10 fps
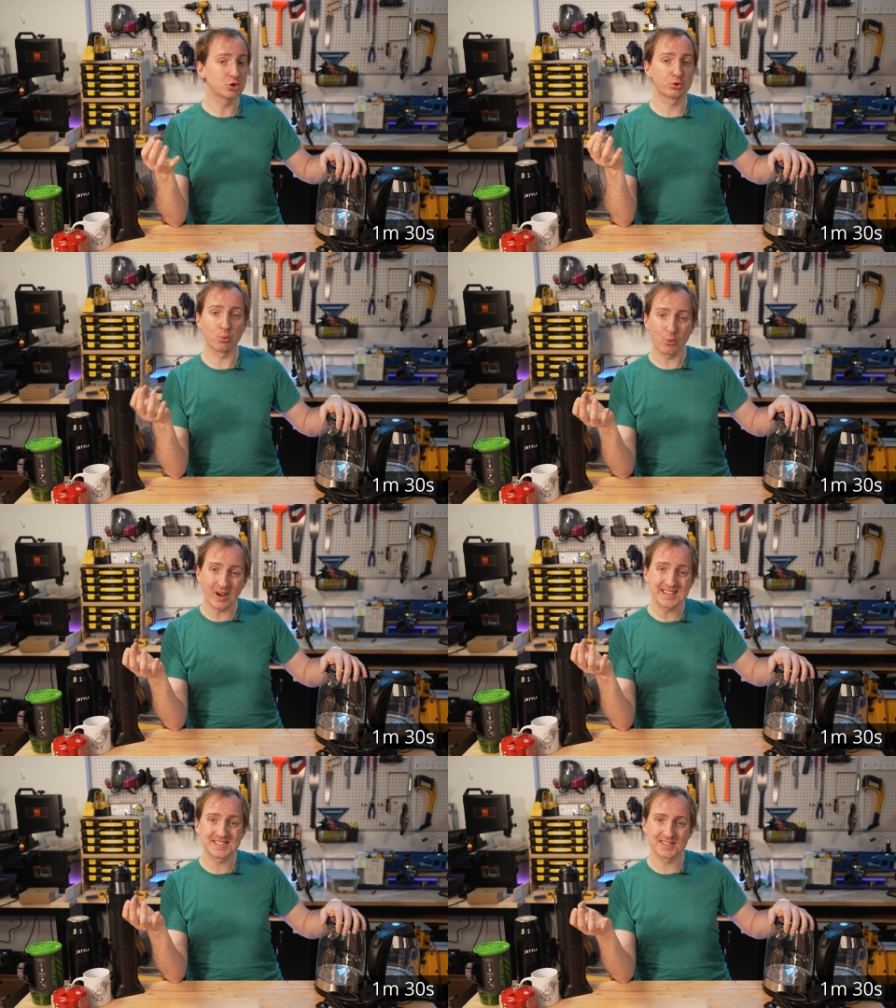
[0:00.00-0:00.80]

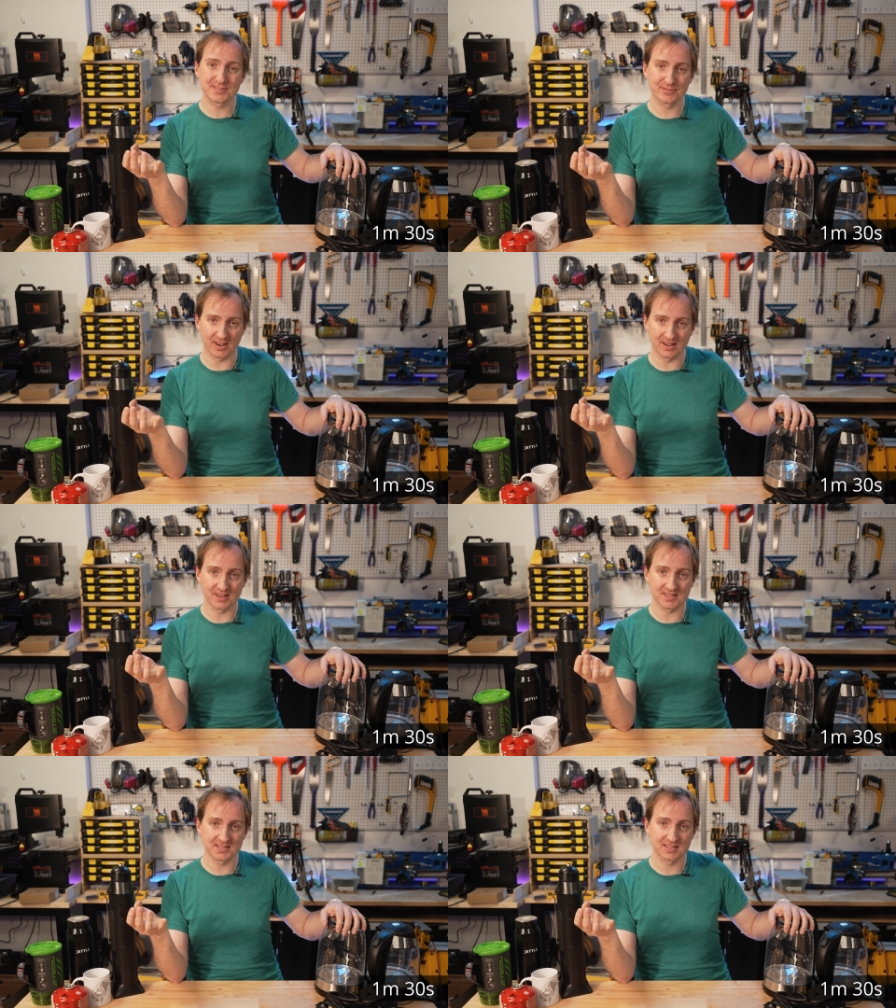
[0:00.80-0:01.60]
twice as
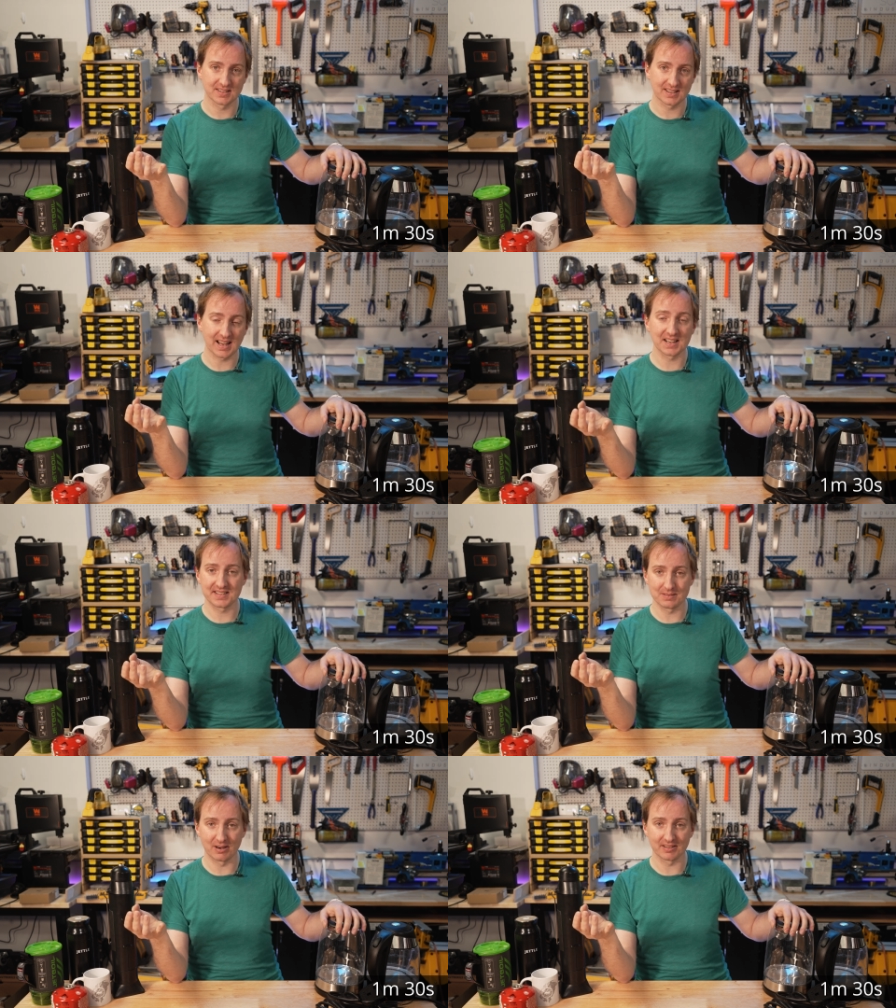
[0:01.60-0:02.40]
fast as
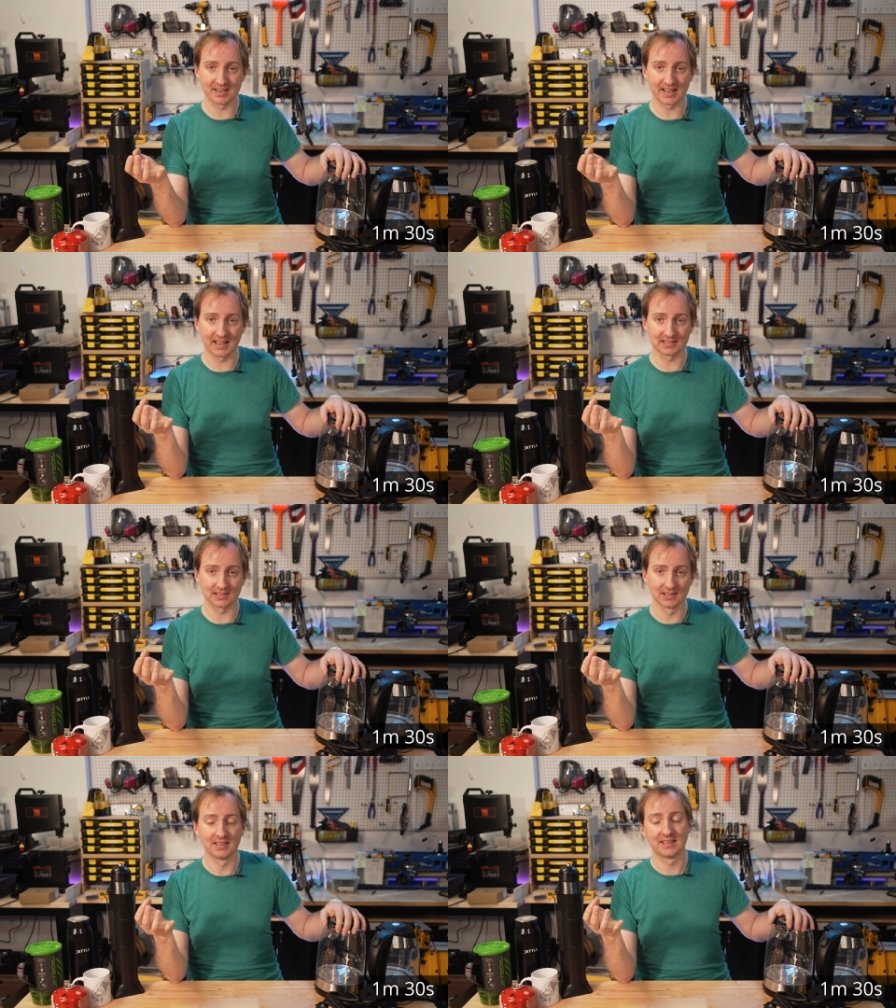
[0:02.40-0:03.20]
the American
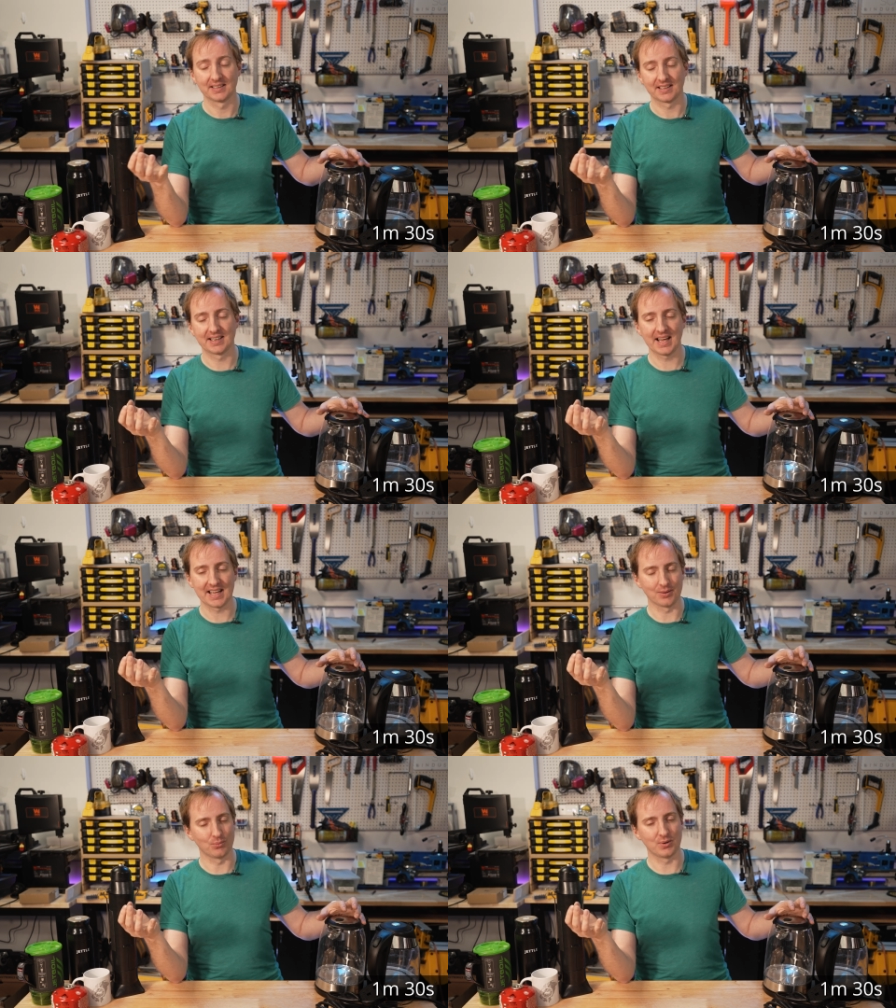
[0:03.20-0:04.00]
kettle. And
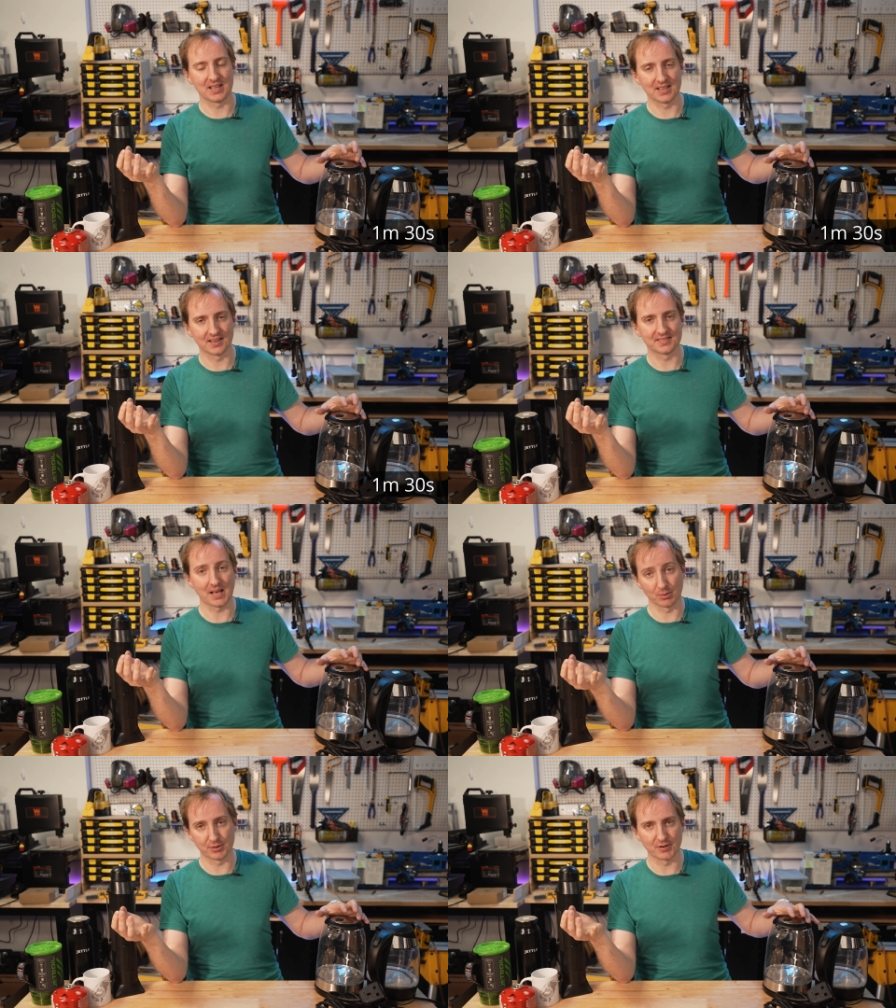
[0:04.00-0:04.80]
hey, we
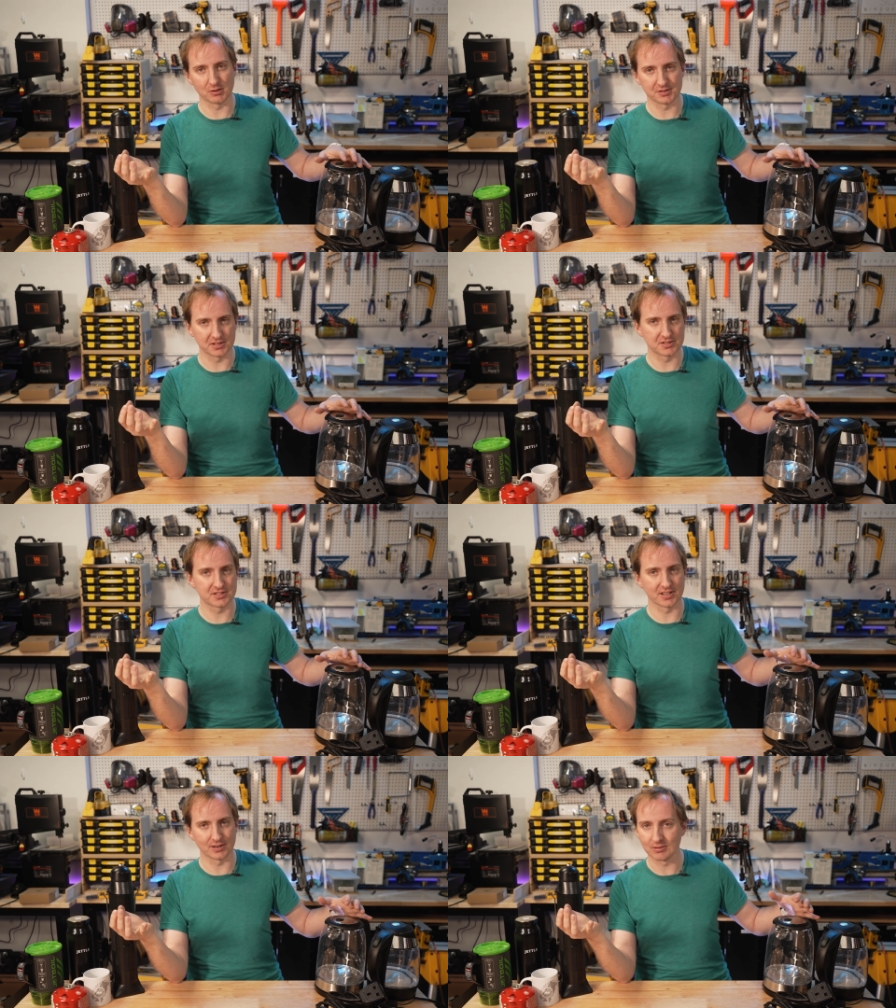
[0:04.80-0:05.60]
doubled the voltage,
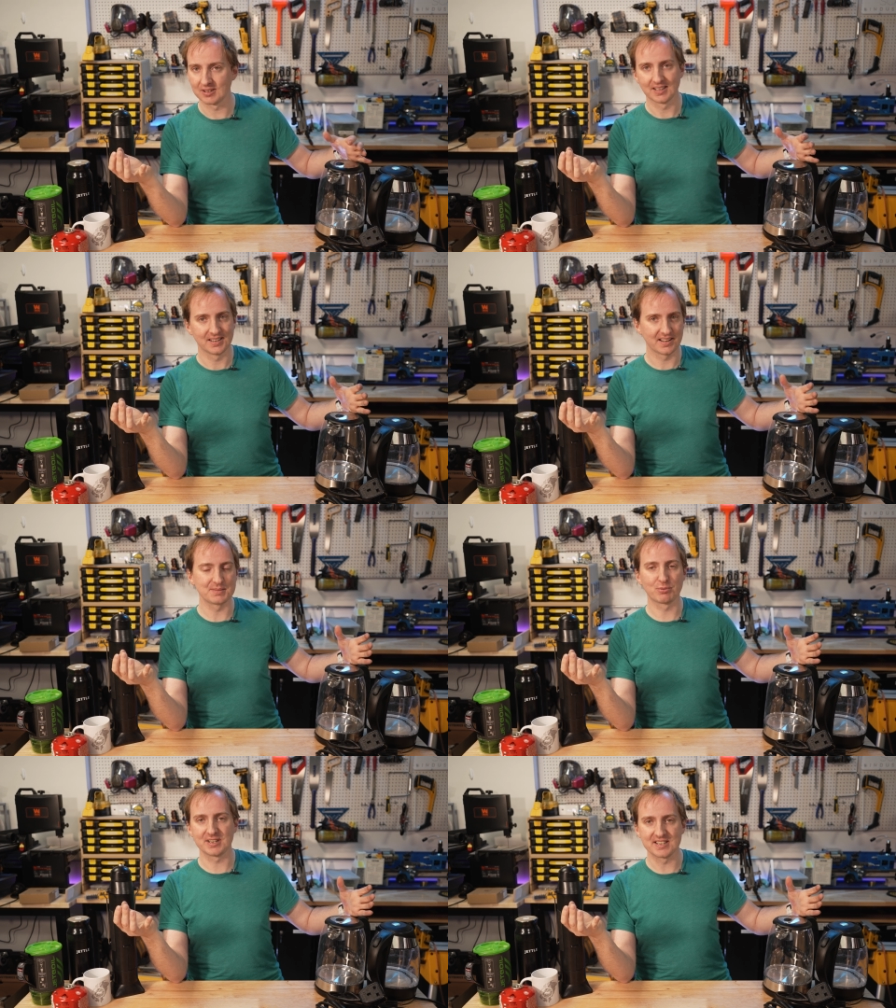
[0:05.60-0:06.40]
so that's a
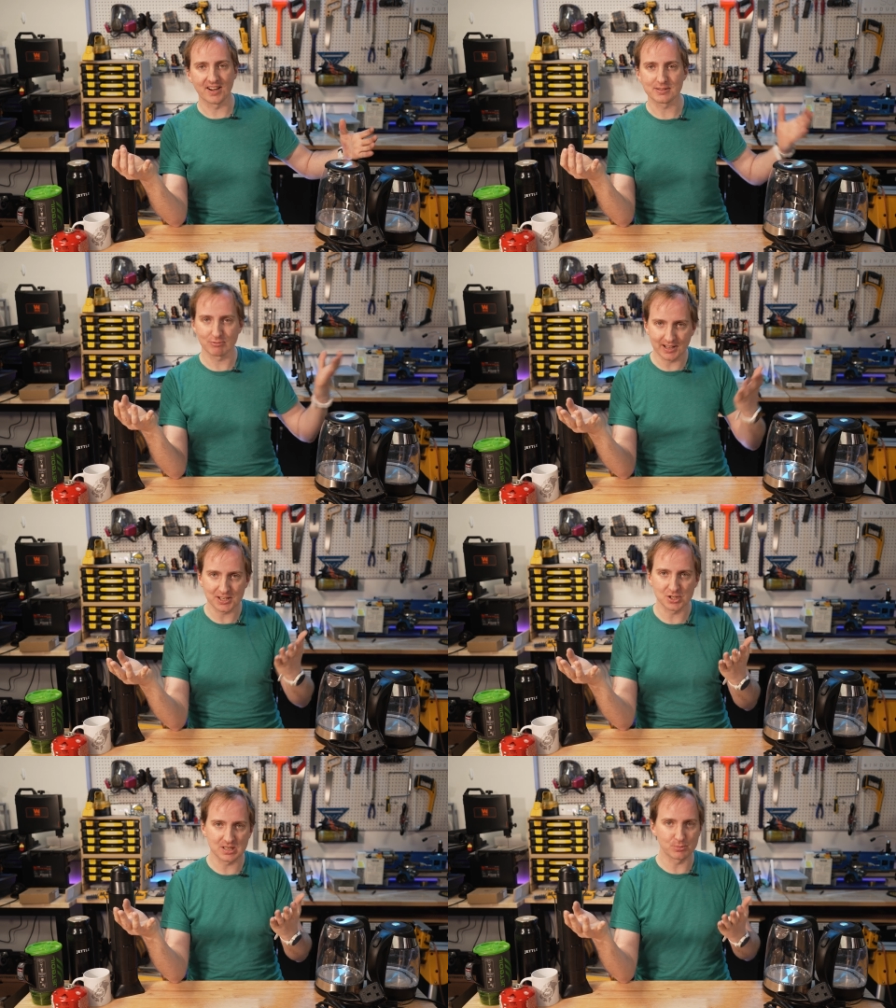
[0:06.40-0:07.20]
pretty nice
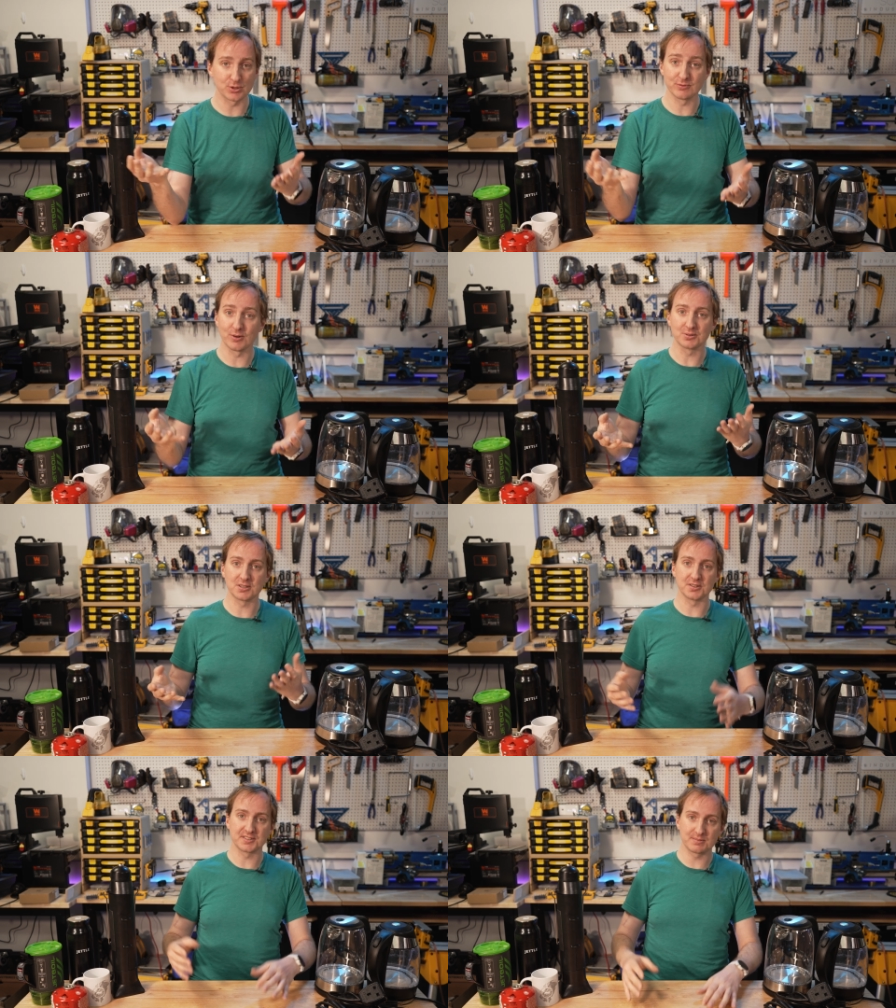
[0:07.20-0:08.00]
relationship between
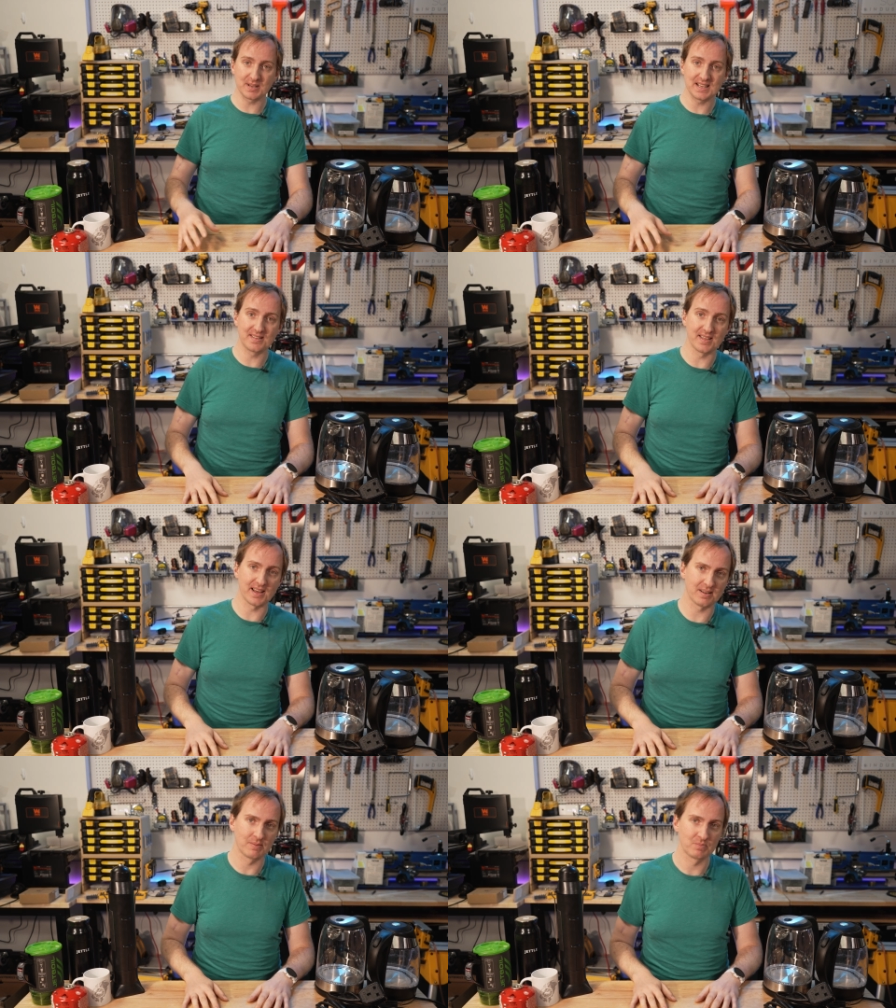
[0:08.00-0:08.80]
voltage and speed there.